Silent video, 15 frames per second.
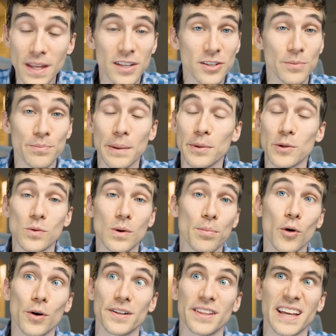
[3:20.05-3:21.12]
Some people
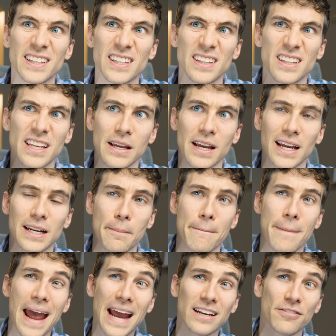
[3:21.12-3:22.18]
report things as seeing kind of
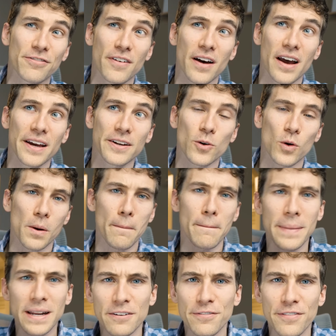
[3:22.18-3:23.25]
magnified or
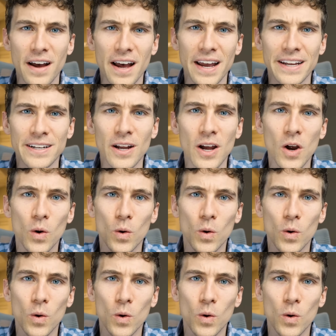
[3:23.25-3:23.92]
minified